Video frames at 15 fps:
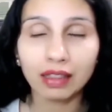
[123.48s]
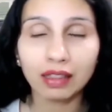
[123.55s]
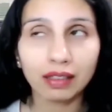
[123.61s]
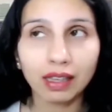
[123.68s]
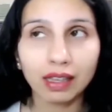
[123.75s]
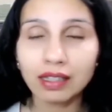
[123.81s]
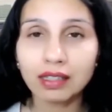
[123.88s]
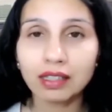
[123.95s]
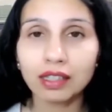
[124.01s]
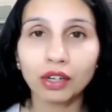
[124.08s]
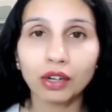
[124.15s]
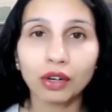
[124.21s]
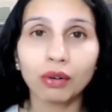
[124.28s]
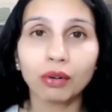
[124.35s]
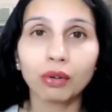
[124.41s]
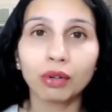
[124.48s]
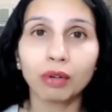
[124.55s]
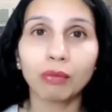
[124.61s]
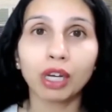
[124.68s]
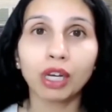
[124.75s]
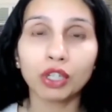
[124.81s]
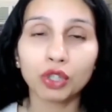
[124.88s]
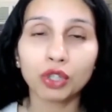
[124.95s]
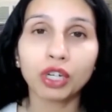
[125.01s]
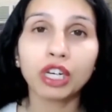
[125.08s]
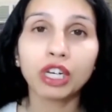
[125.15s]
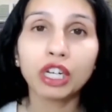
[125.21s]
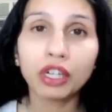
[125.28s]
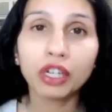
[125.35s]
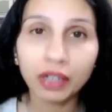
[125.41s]
things, because you're
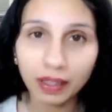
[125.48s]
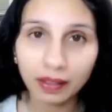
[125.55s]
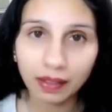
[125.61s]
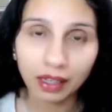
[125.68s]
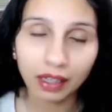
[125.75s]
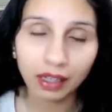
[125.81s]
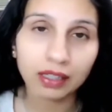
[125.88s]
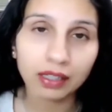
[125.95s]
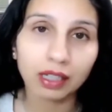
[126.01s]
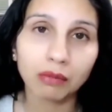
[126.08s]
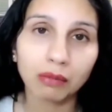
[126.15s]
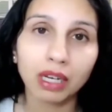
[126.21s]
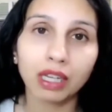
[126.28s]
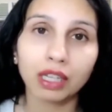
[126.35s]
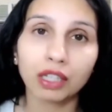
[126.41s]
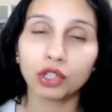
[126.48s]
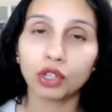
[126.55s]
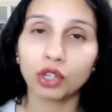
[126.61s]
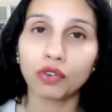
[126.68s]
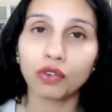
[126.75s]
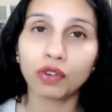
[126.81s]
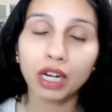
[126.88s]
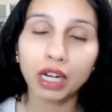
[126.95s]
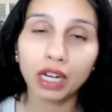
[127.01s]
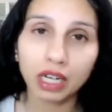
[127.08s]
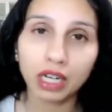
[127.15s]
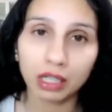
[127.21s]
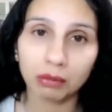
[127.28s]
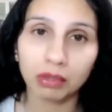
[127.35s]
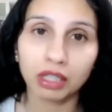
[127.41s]
hearing things in meetings and you're reading
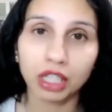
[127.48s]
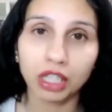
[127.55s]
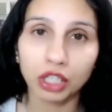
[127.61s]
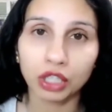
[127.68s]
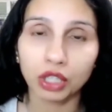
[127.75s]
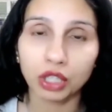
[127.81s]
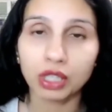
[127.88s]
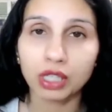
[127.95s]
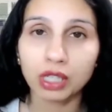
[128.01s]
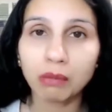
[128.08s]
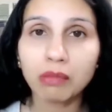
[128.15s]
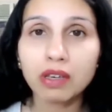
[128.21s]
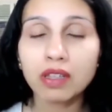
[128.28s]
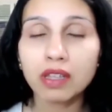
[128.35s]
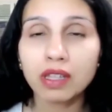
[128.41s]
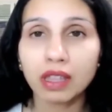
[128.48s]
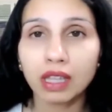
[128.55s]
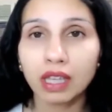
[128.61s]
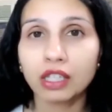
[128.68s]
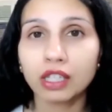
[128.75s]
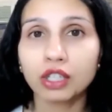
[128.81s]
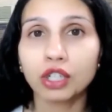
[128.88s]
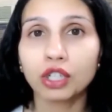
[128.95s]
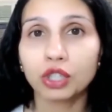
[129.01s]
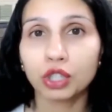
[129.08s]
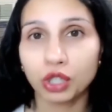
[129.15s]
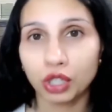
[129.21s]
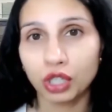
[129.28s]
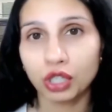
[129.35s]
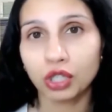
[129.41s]
documentation, some of the things
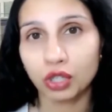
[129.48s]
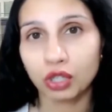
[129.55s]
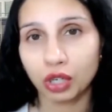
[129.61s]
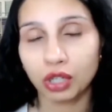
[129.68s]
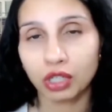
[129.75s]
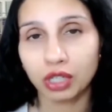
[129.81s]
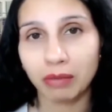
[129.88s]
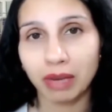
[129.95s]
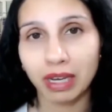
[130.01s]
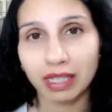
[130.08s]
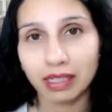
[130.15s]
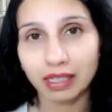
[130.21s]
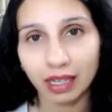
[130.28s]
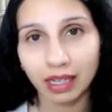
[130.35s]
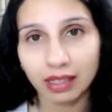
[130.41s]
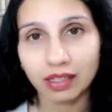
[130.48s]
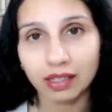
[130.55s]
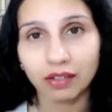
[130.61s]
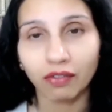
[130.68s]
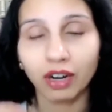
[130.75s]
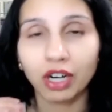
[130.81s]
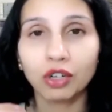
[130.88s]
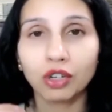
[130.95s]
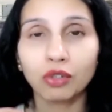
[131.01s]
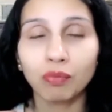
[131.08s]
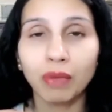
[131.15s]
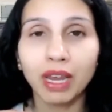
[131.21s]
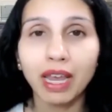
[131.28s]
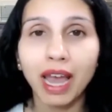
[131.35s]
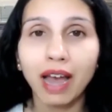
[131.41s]
should start to make sense, right? You
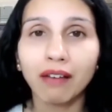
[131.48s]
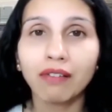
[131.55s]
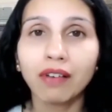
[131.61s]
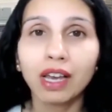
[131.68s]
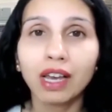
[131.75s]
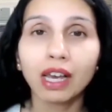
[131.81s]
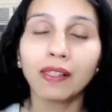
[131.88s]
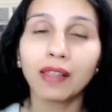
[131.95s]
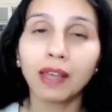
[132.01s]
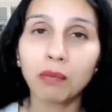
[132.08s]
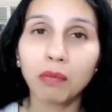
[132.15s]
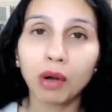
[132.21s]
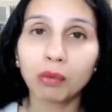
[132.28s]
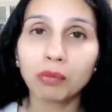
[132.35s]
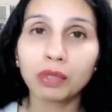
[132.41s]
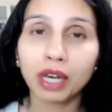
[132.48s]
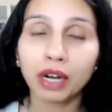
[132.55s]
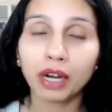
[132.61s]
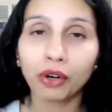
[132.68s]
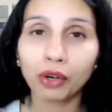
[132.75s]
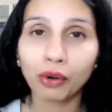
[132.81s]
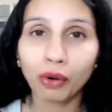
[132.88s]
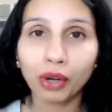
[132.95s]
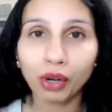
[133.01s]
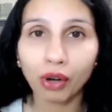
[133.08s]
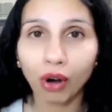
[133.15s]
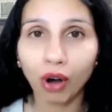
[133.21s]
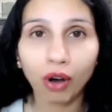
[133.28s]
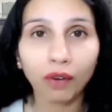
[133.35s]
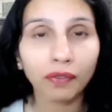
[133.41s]
may have light bulbs that are going
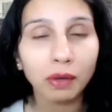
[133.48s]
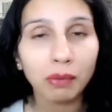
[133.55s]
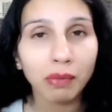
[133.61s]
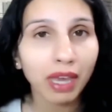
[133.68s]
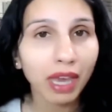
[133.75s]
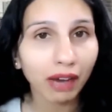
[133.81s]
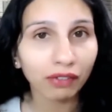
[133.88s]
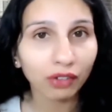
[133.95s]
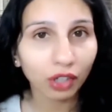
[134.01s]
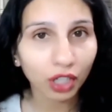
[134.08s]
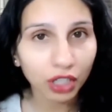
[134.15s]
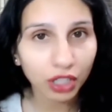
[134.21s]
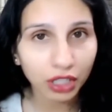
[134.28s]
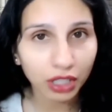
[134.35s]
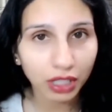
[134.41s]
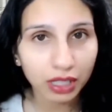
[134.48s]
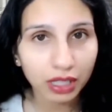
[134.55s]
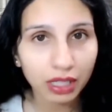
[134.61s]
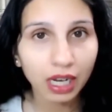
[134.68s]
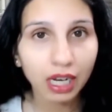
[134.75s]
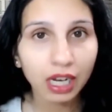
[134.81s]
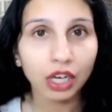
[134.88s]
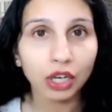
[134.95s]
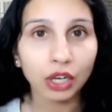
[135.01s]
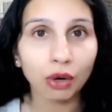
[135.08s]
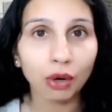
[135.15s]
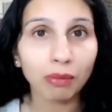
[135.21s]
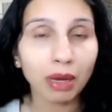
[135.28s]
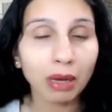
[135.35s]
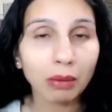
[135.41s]
off. You may have questions,
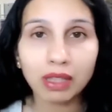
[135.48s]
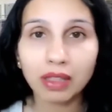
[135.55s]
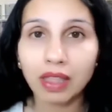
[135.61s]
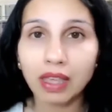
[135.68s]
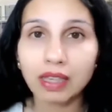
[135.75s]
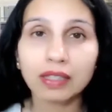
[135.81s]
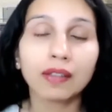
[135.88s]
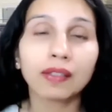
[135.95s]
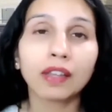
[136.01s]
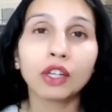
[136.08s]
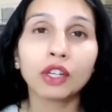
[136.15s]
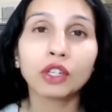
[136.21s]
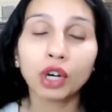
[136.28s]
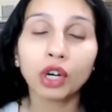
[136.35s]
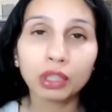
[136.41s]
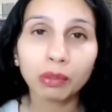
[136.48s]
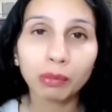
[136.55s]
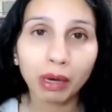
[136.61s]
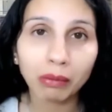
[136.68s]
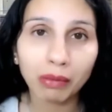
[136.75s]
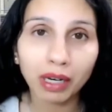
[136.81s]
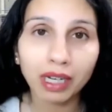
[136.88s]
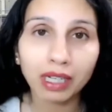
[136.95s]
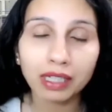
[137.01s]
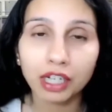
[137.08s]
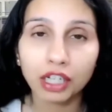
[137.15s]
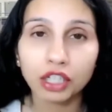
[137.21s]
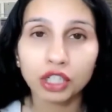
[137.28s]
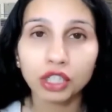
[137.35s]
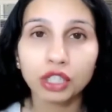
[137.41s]
maybe things that they talked about in meetings
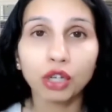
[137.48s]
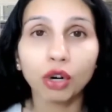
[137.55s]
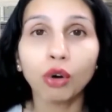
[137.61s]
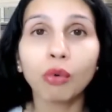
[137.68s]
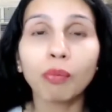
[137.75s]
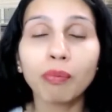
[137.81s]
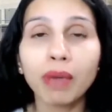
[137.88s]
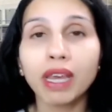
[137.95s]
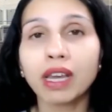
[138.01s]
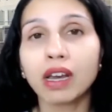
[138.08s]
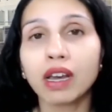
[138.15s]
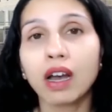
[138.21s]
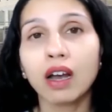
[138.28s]
that don't make